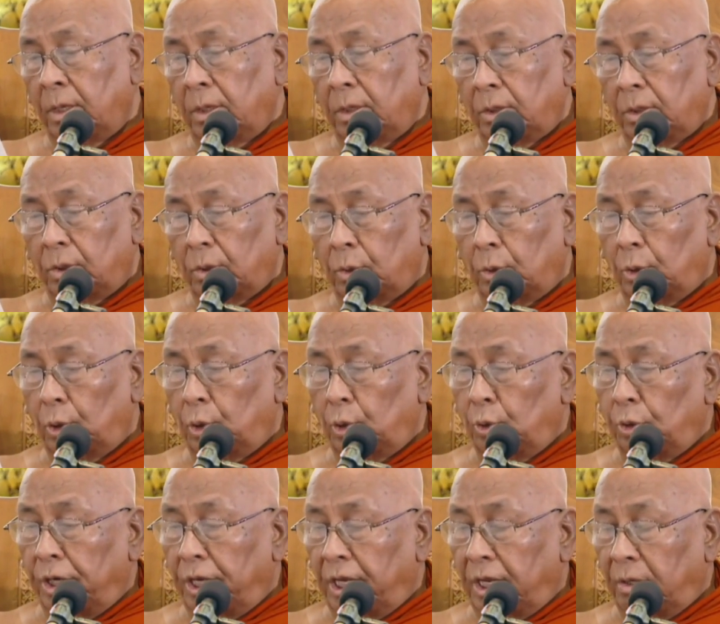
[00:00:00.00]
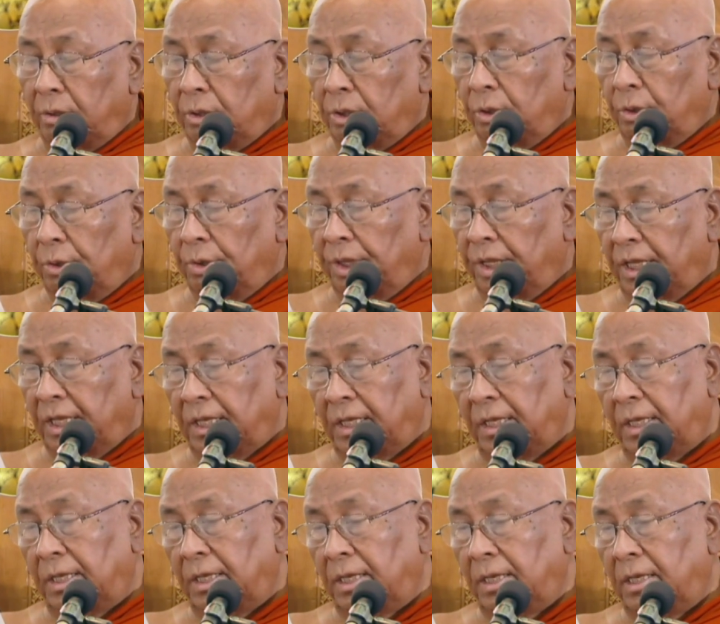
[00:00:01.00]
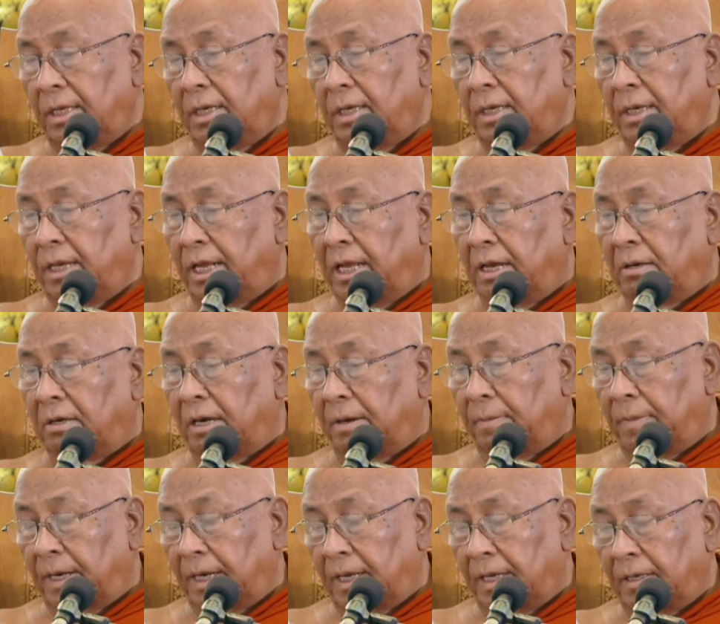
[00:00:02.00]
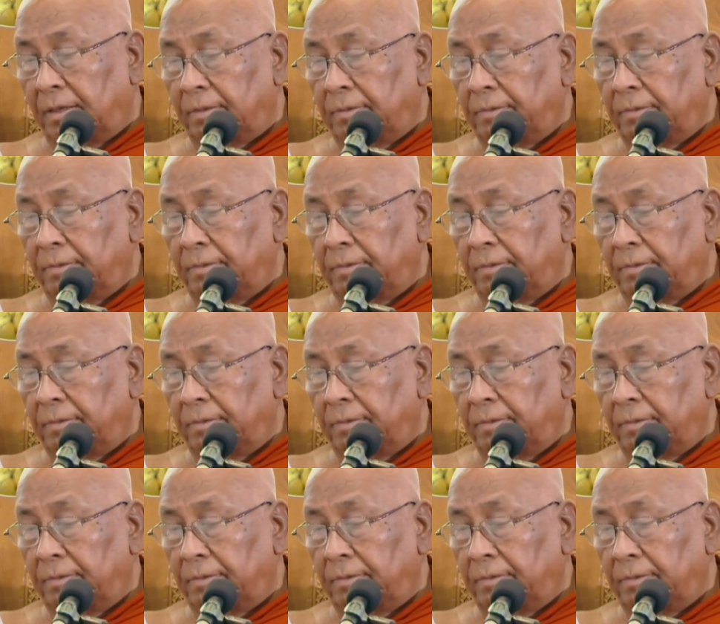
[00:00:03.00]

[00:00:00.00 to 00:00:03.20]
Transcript: Tolu Nayado thee, Nayagabale